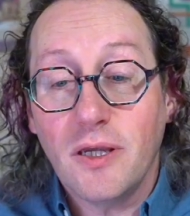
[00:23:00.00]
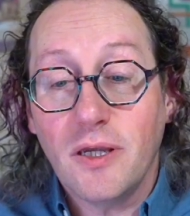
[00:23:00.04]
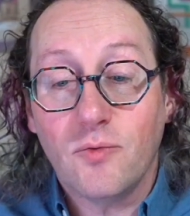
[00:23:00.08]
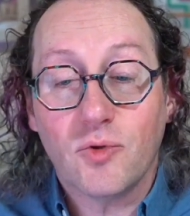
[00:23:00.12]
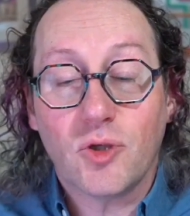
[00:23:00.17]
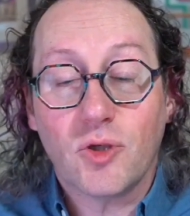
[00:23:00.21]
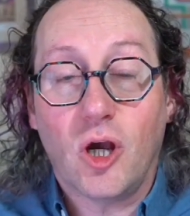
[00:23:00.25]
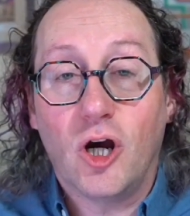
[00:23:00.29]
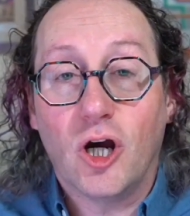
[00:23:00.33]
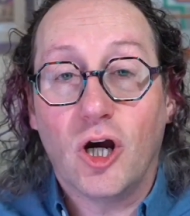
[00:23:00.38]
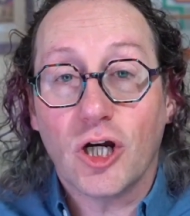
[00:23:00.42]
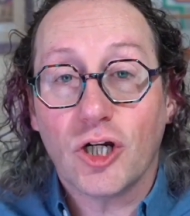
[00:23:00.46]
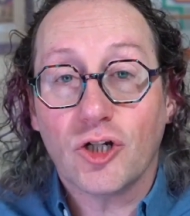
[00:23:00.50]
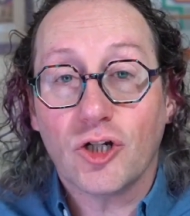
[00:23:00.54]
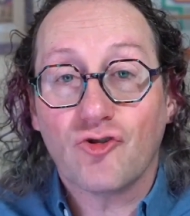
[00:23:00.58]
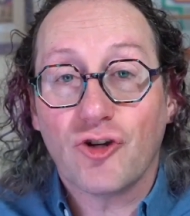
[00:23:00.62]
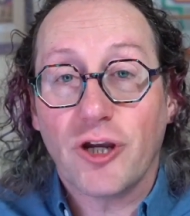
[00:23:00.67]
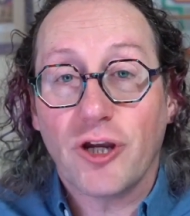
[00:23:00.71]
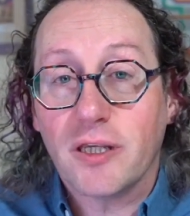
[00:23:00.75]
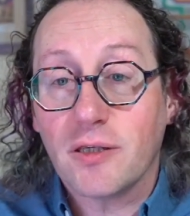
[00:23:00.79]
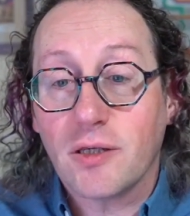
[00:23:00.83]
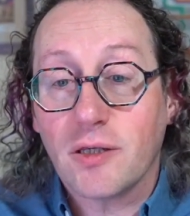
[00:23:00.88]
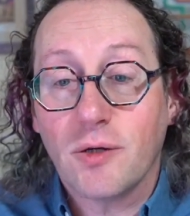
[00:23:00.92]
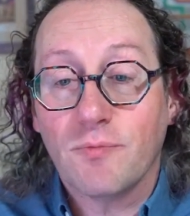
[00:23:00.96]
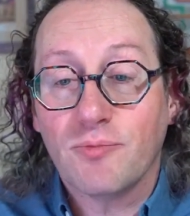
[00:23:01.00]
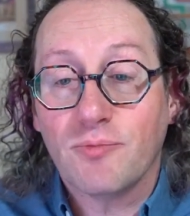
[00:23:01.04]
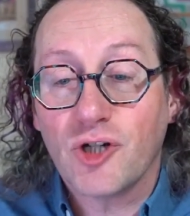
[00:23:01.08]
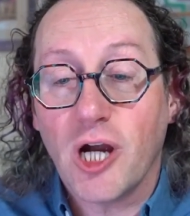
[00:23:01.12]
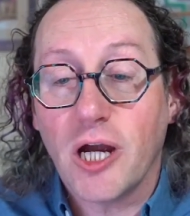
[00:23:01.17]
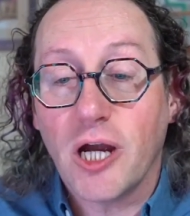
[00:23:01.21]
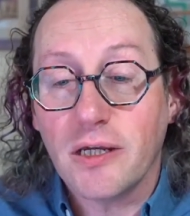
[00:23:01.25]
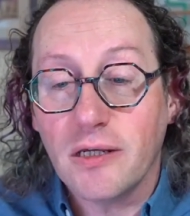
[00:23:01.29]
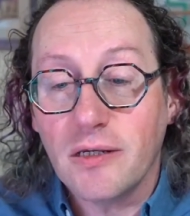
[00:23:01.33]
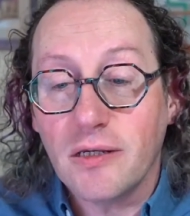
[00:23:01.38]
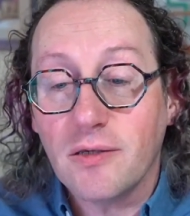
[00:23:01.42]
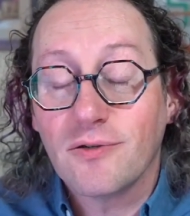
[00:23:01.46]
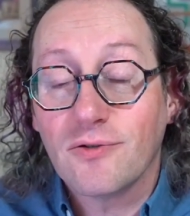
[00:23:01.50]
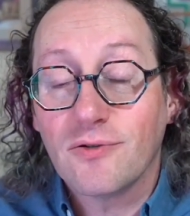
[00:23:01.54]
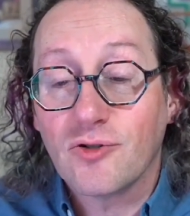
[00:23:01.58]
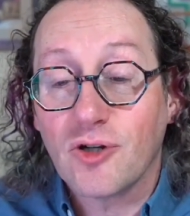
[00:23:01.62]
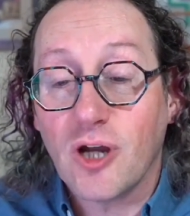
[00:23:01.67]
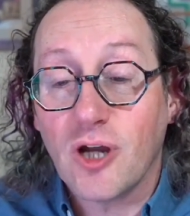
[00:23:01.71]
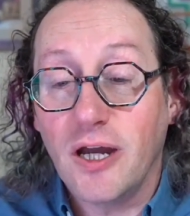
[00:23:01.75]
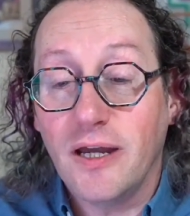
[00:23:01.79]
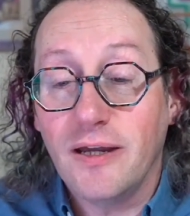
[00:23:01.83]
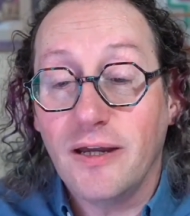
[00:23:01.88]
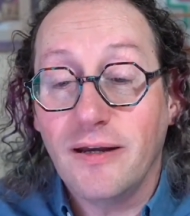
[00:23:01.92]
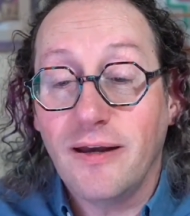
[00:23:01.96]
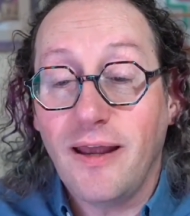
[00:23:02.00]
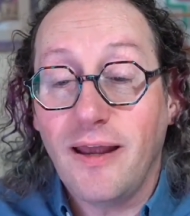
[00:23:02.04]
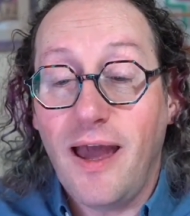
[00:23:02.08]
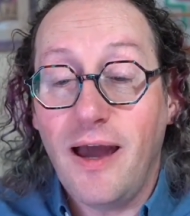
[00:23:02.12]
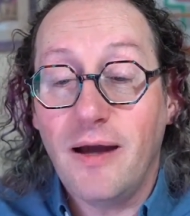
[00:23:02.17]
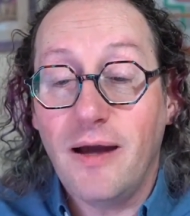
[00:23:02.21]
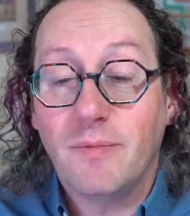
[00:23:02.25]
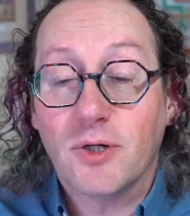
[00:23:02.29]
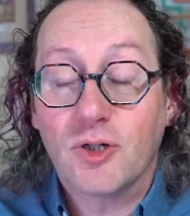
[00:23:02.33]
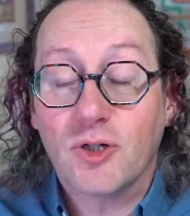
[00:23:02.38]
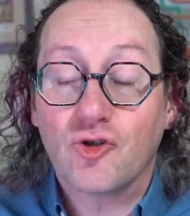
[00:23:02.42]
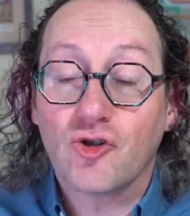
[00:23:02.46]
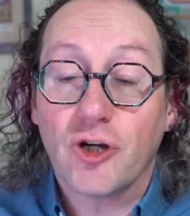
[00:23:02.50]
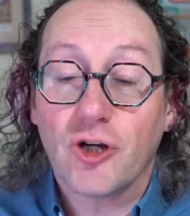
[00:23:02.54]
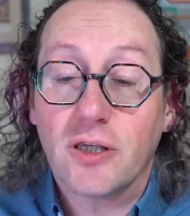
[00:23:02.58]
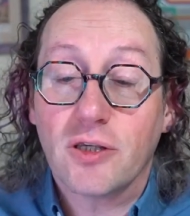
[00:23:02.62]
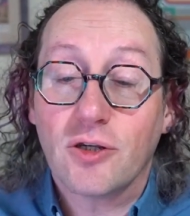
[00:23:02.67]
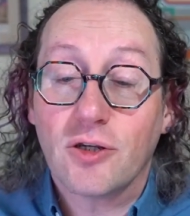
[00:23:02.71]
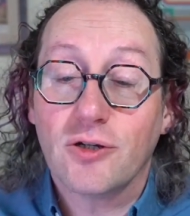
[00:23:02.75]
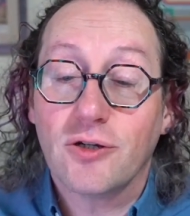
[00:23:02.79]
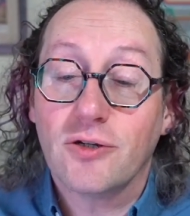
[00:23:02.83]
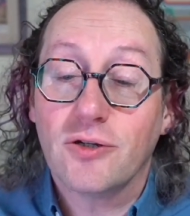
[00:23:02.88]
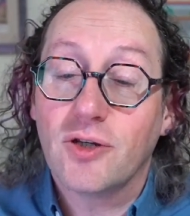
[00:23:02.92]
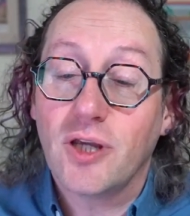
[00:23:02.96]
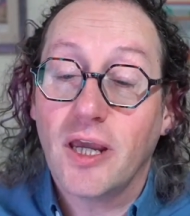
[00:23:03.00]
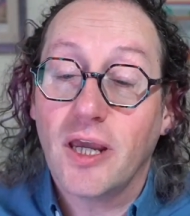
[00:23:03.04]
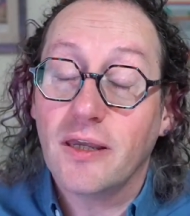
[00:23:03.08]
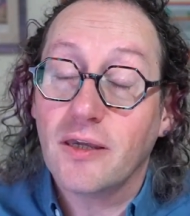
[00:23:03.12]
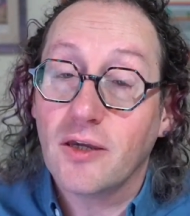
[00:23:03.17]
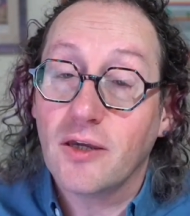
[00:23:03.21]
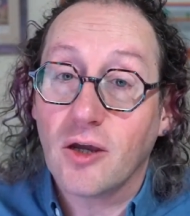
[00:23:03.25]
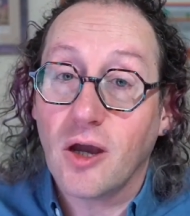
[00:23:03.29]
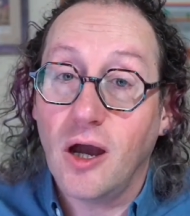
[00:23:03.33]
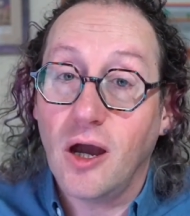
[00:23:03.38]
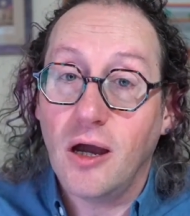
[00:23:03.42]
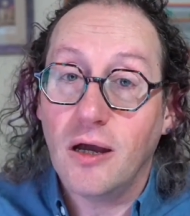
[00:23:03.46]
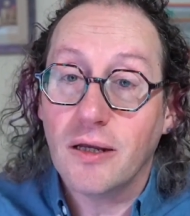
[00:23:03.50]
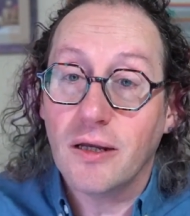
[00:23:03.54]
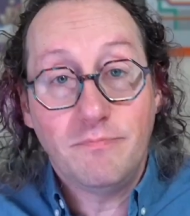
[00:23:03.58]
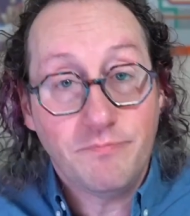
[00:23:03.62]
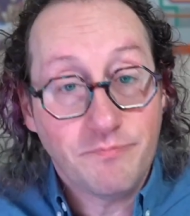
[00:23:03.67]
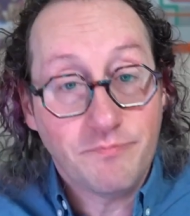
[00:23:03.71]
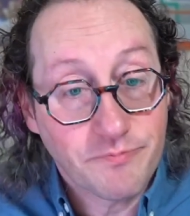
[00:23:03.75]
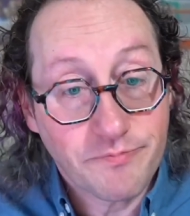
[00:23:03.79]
it was a hard risk to price, right? How much risk are you taking on?